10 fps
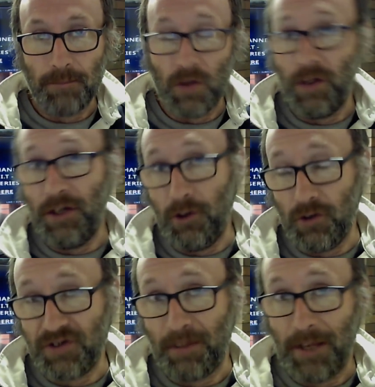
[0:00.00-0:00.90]
I need to do
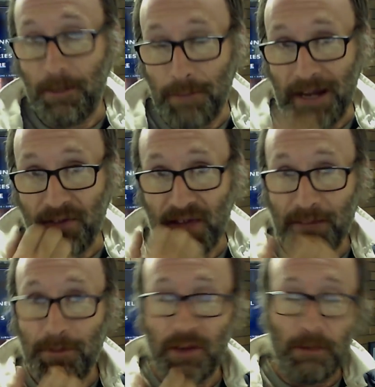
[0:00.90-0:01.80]
something about
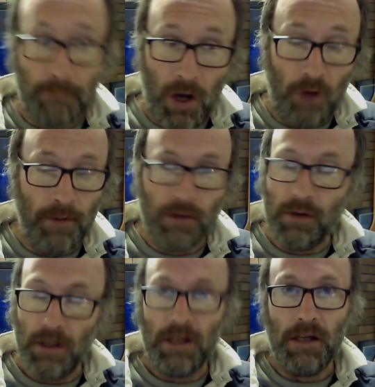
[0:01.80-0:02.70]
that, but at the moment,
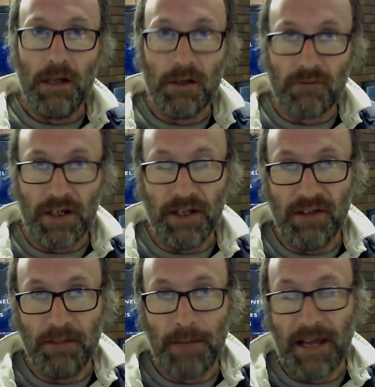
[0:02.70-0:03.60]
running
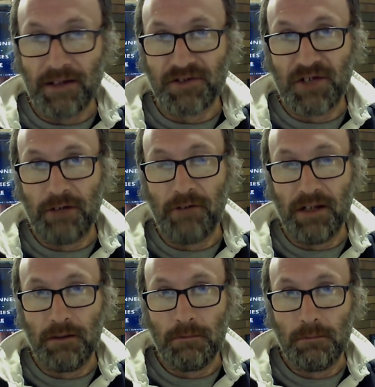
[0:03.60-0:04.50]
the power
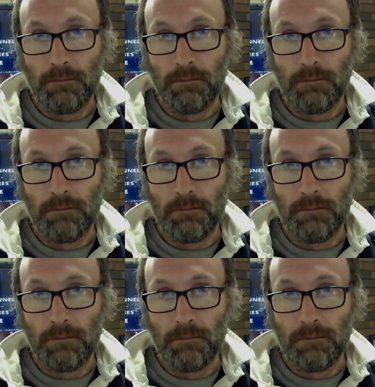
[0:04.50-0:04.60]
steering